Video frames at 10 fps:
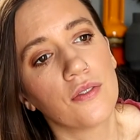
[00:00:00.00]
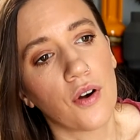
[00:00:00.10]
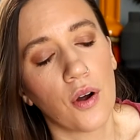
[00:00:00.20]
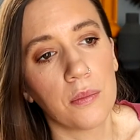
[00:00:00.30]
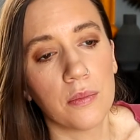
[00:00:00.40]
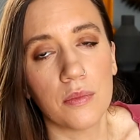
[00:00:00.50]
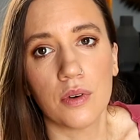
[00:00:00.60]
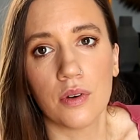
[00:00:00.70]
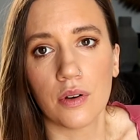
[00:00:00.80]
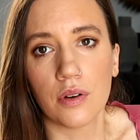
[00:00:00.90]
from
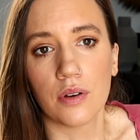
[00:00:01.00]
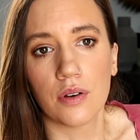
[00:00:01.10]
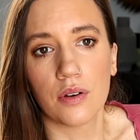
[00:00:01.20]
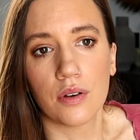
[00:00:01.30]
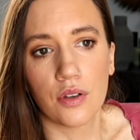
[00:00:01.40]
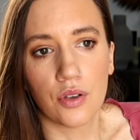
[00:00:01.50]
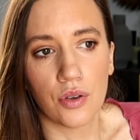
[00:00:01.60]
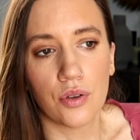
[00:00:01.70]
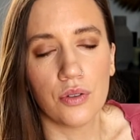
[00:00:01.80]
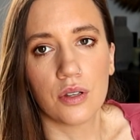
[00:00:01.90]

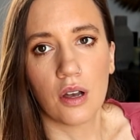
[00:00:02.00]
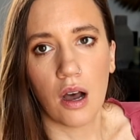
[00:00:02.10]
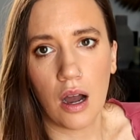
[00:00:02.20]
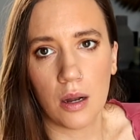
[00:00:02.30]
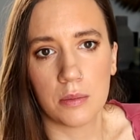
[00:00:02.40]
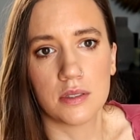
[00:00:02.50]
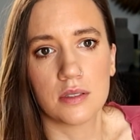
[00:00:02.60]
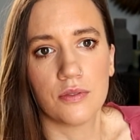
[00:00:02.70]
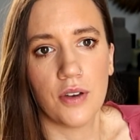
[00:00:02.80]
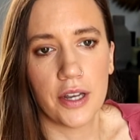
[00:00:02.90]
good
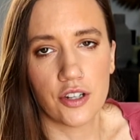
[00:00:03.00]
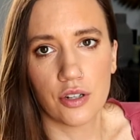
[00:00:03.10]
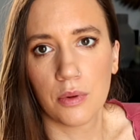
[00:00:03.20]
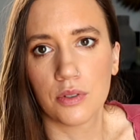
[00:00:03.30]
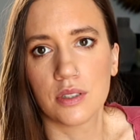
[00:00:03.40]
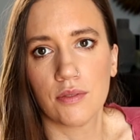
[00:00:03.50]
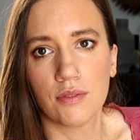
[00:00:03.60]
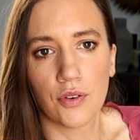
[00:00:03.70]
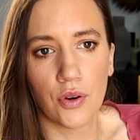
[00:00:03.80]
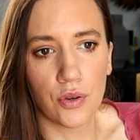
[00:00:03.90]
carbs, vegetables and
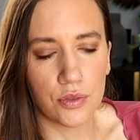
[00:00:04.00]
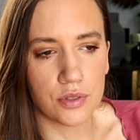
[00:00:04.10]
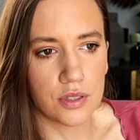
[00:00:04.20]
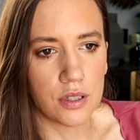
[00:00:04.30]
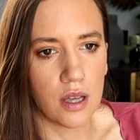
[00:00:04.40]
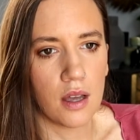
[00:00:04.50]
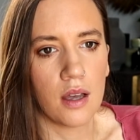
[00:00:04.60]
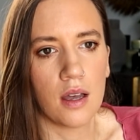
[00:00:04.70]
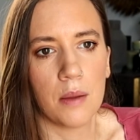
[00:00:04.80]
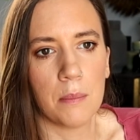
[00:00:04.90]
fruits,
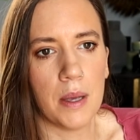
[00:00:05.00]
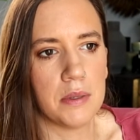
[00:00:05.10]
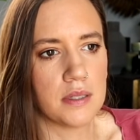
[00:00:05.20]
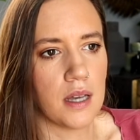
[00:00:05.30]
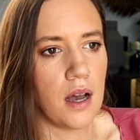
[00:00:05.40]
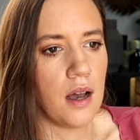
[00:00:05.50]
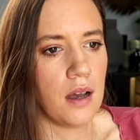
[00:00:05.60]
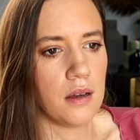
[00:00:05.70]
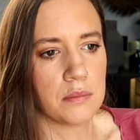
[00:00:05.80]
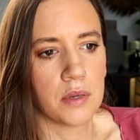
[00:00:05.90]
maybe
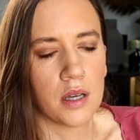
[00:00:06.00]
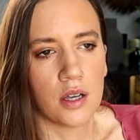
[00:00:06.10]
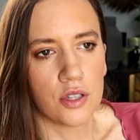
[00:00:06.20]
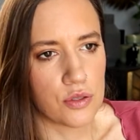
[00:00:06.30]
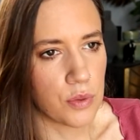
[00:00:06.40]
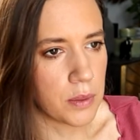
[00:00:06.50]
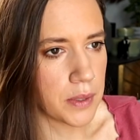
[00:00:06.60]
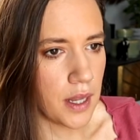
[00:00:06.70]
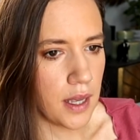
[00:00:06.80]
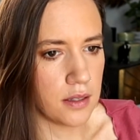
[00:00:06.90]
some sweet
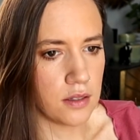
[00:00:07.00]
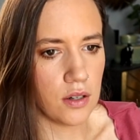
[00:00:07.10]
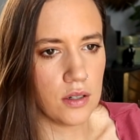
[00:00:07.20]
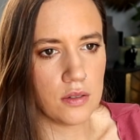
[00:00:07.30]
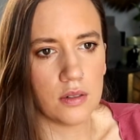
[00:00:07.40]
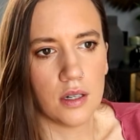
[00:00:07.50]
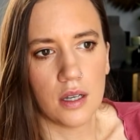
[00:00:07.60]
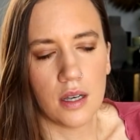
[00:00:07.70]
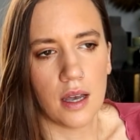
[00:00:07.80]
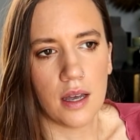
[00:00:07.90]
potato
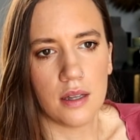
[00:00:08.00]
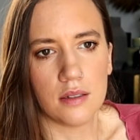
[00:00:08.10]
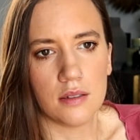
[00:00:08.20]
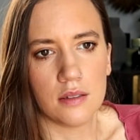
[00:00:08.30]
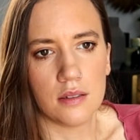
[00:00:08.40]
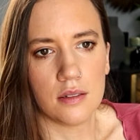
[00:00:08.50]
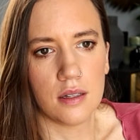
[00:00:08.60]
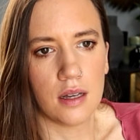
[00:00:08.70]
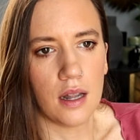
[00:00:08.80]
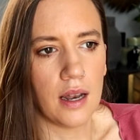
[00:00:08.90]
and
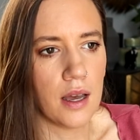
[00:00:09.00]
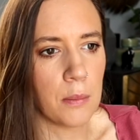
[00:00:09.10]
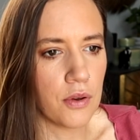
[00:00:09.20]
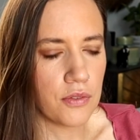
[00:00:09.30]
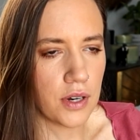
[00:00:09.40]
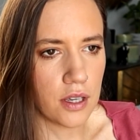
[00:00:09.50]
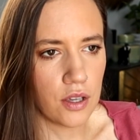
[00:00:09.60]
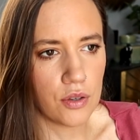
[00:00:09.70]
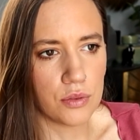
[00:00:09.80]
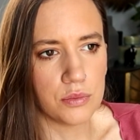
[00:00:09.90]
a little bit of
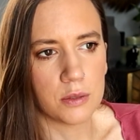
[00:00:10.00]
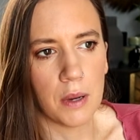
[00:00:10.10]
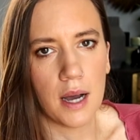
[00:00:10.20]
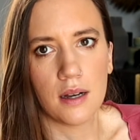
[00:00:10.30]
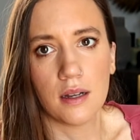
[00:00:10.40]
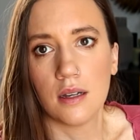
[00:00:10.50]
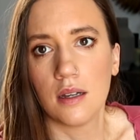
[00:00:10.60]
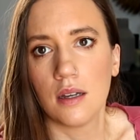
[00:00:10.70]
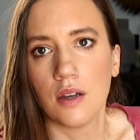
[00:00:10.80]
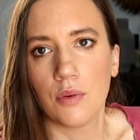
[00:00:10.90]
legumes, but
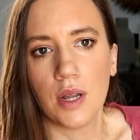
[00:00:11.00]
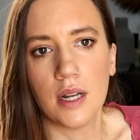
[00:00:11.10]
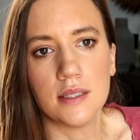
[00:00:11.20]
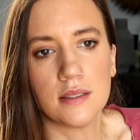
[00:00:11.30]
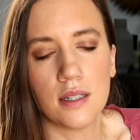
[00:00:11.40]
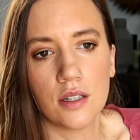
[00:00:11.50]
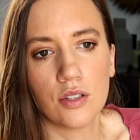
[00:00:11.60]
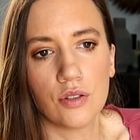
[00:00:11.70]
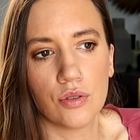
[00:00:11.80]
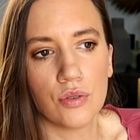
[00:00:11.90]
really
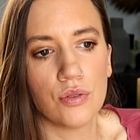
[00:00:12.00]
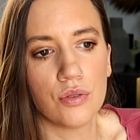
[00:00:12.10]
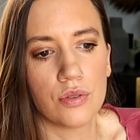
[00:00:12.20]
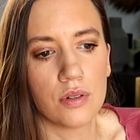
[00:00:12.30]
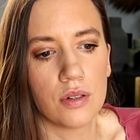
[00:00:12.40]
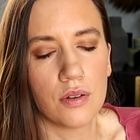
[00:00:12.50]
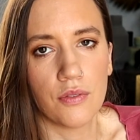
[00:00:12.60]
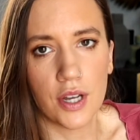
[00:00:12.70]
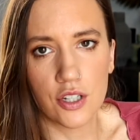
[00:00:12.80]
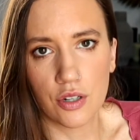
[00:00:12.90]
stick to
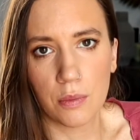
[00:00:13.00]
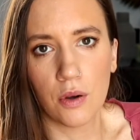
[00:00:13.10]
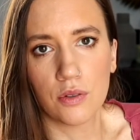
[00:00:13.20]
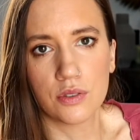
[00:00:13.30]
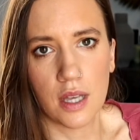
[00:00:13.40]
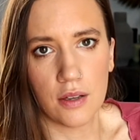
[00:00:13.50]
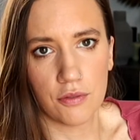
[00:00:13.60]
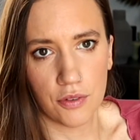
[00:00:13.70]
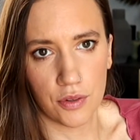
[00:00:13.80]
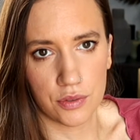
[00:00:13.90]
vegetables and
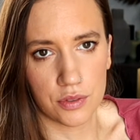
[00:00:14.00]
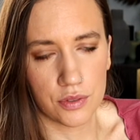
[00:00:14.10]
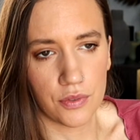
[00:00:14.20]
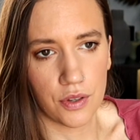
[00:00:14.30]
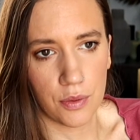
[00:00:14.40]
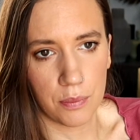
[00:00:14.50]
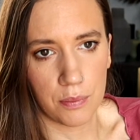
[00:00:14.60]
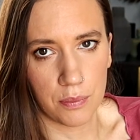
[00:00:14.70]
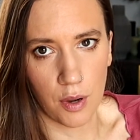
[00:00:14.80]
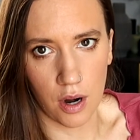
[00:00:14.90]
fruits for your
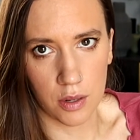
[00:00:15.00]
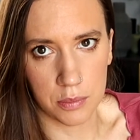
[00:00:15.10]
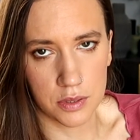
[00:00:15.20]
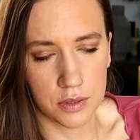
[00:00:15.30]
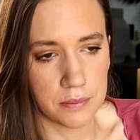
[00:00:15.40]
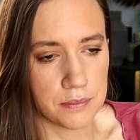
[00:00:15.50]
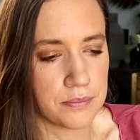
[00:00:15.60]
carbs.